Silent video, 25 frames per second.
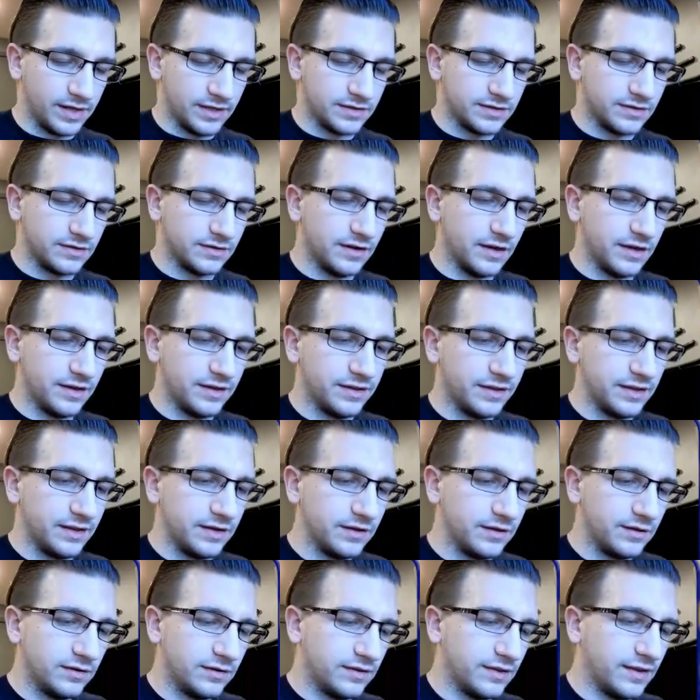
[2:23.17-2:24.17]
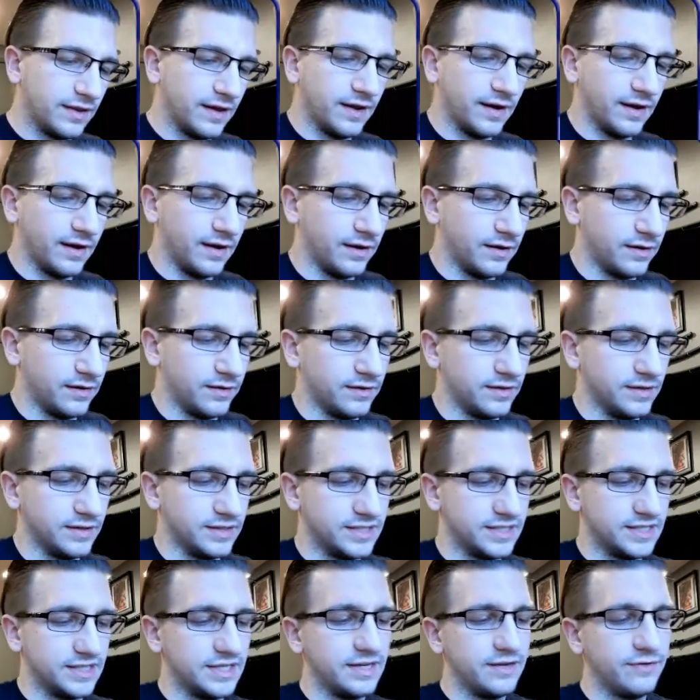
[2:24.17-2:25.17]
So nothing there.
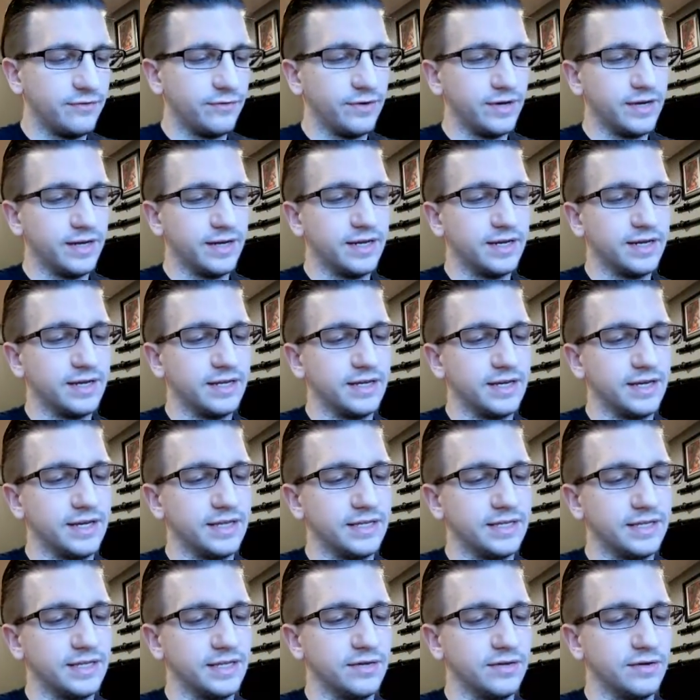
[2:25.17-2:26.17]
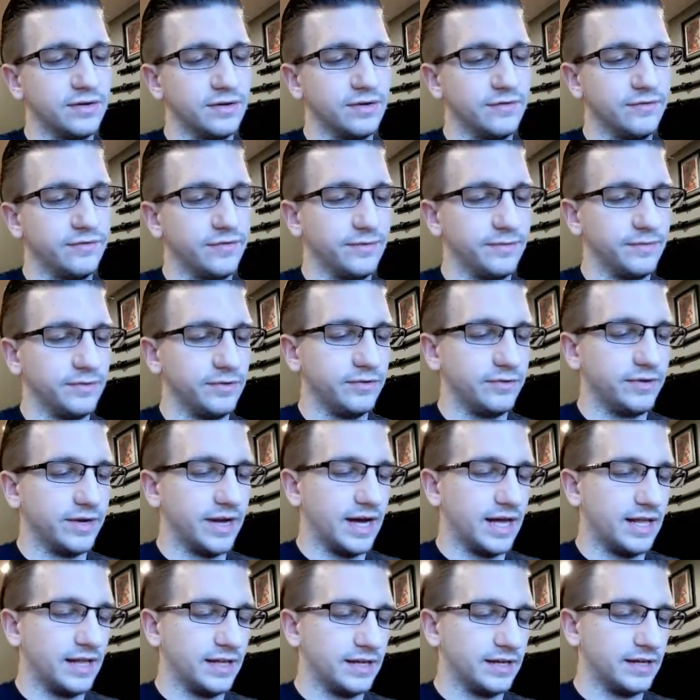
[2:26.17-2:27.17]
Let's see if we can get anything good from
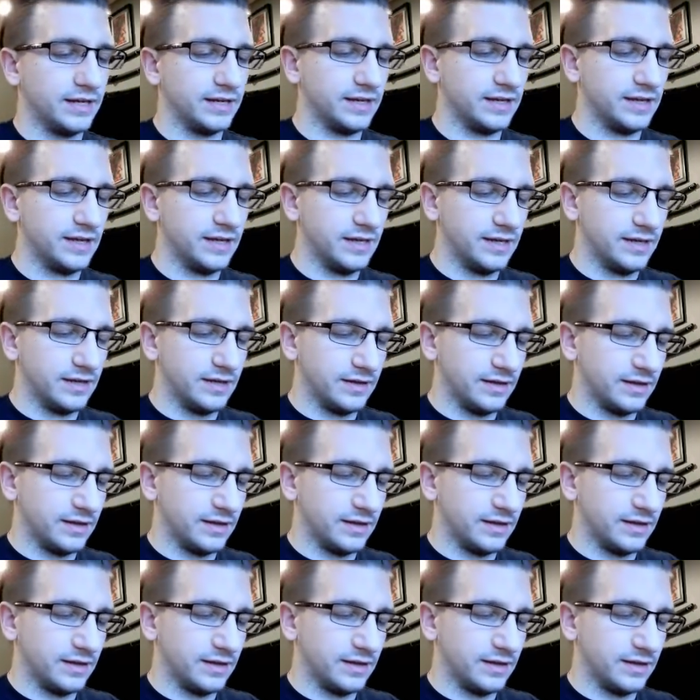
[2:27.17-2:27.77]
Lunala.